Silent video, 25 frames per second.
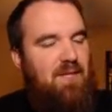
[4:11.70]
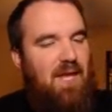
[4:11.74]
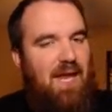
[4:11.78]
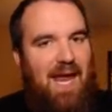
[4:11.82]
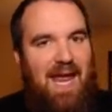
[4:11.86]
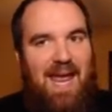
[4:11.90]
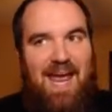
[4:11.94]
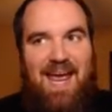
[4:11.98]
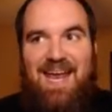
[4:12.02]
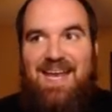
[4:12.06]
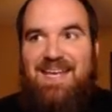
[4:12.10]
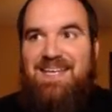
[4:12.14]

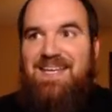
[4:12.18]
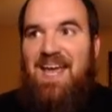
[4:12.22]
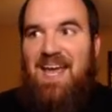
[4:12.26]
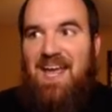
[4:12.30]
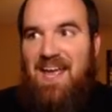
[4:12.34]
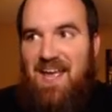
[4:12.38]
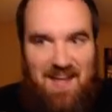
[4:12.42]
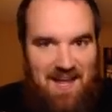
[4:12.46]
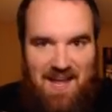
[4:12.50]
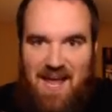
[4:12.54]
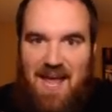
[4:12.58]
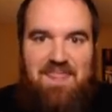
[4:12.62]
And
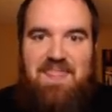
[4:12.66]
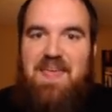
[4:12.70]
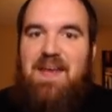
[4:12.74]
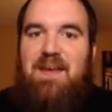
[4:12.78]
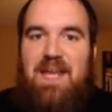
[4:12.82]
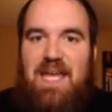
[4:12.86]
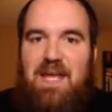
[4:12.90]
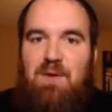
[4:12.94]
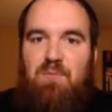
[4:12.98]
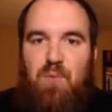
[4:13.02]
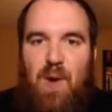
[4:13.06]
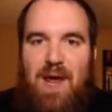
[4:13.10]
then
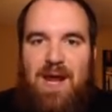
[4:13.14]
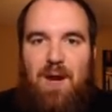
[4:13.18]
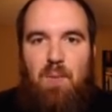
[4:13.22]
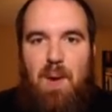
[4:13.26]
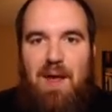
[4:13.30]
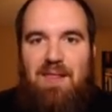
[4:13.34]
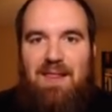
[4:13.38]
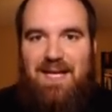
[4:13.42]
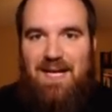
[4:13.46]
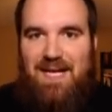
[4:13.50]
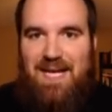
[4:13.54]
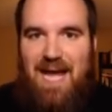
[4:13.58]
he ran
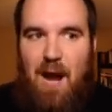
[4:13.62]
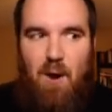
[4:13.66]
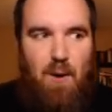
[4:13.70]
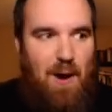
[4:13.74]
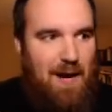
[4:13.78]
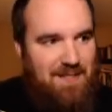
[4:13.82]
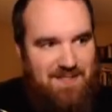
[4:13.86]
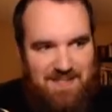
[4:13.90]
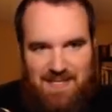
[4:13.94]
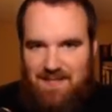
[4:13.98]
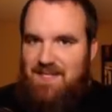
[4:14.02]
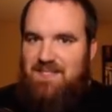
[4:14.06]
away like a coward.
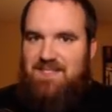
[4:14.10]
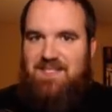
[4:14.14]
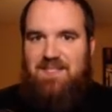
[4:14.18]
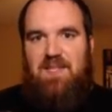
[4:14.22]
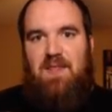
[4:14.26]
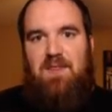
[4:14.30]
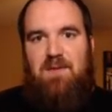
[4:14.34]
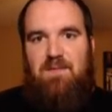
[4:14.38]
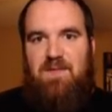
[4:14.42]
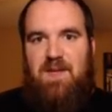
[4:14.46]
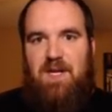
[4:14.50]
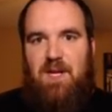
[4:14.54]
I said this in the
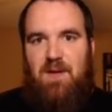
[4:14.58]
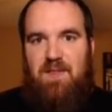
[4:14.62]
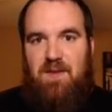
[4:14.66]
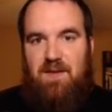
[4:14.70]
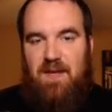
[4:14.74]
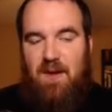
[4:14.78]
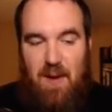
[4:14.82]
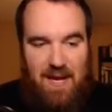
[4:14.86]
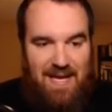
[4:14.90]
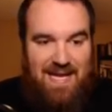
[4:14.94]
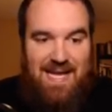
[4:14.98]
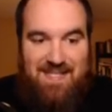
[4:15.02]
other video the
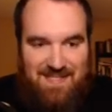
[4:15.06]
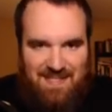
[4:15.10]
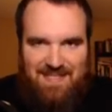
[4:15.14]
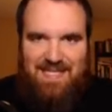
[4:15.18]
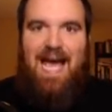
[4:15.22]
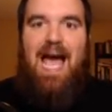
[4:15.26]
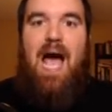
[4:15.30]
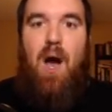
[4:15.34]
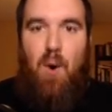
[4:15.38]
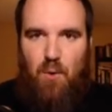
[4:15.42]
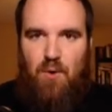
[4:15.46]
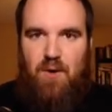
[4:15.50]
other day. He's a
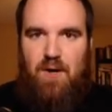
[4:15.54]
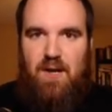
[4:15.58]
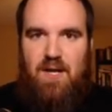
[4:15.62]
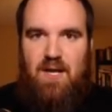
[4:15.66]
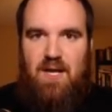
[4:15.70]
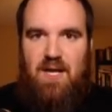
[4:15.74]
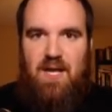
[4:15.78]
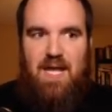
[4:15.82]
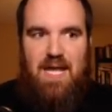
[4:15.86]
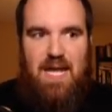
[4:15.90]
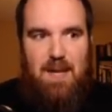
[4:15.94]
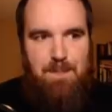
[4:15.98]
coward.
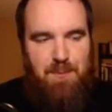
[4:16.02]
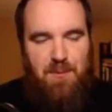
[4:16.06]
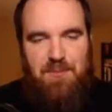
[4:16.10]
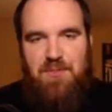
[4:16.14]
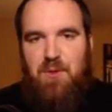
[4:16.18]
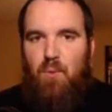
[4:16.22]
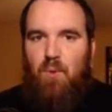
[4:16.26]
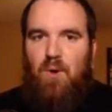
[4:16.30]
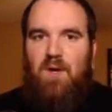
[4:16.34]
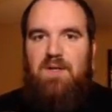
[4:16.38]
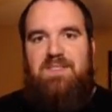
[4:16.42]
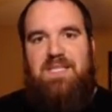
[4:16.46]
He put
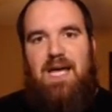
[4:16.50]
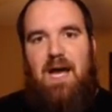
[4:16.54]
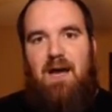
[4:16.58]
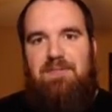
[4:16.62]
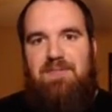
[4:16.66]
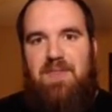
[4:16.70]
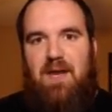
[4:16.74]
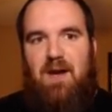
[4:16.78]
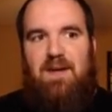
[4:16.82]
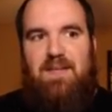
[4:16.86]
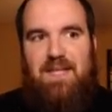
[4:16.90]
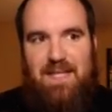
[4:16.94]
the words
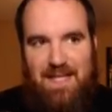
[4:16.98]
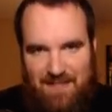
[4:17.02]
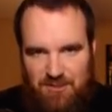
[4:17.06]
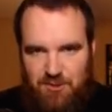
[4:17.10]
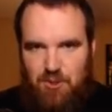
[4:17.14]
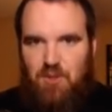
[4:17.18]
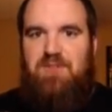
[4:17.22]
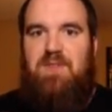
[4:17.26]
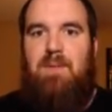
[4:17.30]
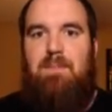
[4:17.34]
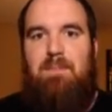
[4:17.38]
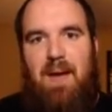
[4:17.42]
out there, and then he
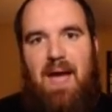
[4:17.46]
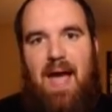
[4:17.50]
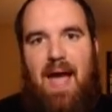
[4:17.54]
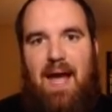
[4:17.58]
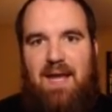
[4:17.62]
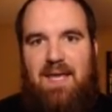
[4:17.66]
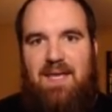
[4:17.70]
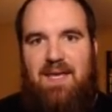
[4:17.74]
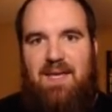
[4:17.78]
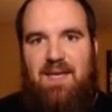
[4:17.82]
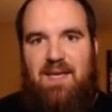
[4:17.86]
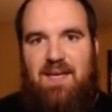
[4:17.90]
took them
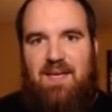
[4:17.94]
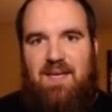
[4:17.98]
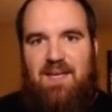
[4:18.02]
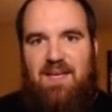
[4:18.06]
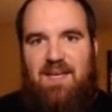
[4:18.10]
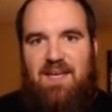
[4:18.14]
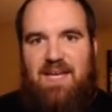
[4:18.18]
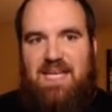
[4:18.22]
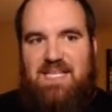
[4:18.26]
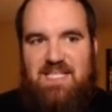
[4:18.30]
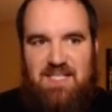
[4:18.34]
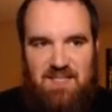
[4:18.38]
back.
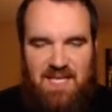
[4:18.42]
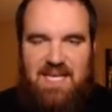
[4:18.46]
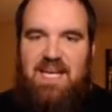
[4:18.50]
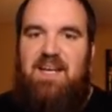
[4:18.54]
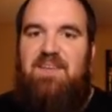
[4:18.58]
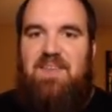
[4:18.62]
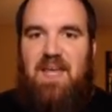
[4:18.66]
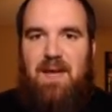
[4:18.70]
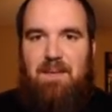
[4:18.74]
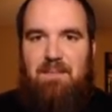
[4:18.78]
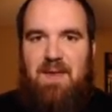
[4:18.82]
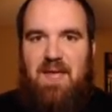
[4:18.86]
He
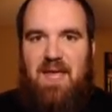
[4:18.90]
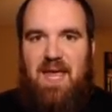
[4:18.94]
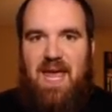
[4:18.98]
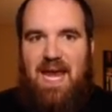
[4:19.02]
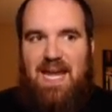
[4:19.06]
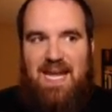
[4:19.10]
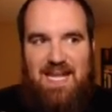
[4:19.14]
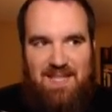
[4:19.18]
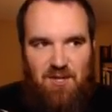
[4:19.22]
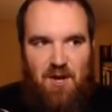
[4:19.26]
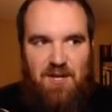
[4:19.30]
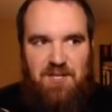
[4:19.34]
deleted them.
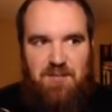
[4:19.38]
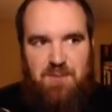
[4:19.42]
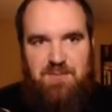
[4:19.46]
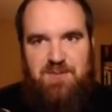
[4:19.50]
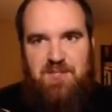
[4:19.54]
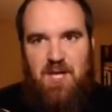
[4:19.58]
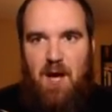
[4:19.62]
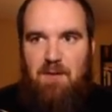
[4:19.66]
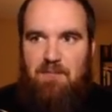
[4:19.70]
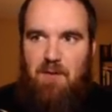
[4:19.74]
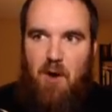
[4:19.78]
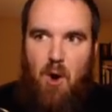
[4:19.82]
And he thought to
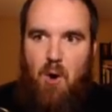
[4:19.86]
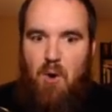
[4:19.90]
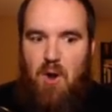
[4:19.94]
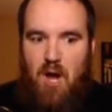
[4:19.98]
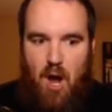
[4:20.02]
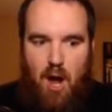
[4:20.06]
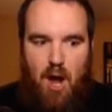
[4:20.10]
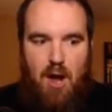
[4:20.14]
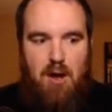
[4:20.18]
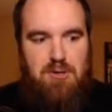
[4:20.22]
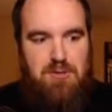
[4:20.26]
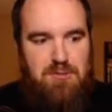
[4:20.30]
himself, "Oh,
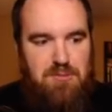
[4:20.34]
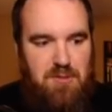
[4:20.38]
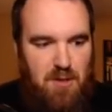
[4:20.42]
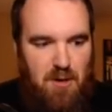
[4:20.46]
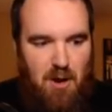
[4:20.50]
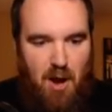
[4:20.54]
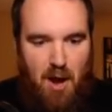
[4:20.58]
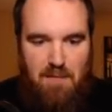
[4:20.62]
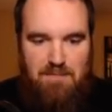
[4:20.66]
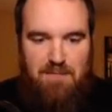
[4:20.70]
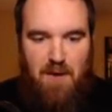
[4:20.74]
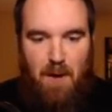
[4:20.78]
yeah,
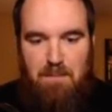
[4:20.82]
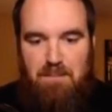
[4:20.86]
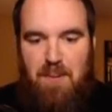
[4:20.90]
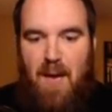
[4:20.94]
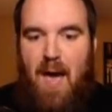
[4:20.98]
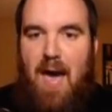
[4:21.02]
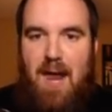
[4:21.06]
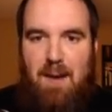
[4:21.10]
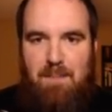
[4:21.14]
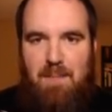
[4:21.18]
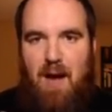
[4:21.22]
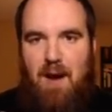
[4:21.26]
no, I felt
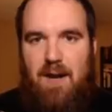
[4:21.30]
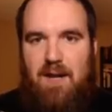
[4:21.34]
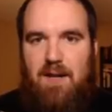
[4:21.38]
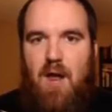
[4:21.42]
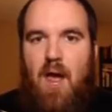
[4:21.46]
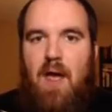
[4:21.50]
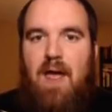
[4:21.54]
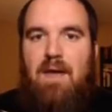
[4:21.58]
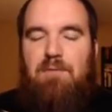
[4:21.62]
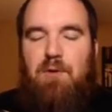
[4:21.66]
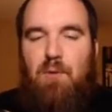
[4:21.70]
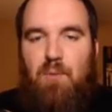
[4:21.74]
bad about it."
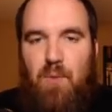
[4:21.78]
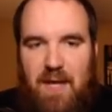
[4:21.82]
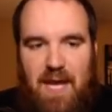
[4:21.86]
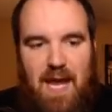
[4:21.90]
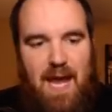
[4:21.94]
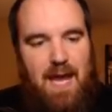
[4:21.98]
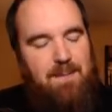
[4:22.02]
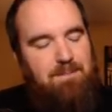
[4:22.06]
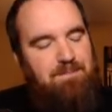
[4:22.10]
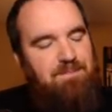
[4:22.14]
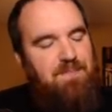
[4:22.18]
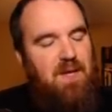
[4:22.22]
If you,
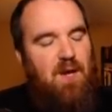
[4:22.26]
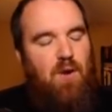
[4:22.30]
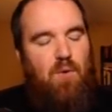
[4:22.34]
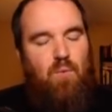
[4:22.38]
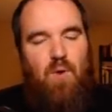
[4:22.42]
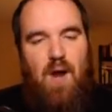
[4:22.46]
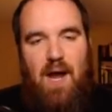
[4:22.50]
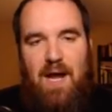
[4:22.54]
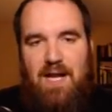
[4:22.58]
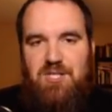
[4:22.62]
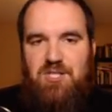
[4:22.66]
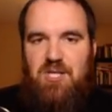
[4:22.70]
again,
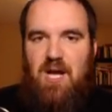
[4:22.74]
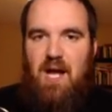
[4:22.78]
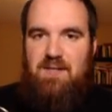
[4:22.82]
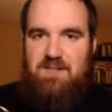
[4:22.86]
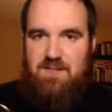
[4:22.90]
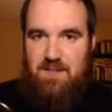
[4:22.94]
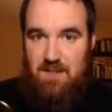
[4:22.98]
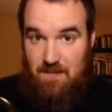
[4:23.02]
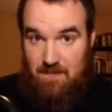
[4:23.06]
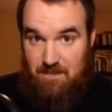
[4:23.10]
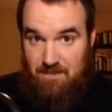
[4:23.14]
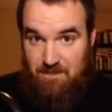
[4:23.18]
Rian
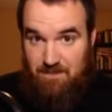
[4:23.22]
Johnson,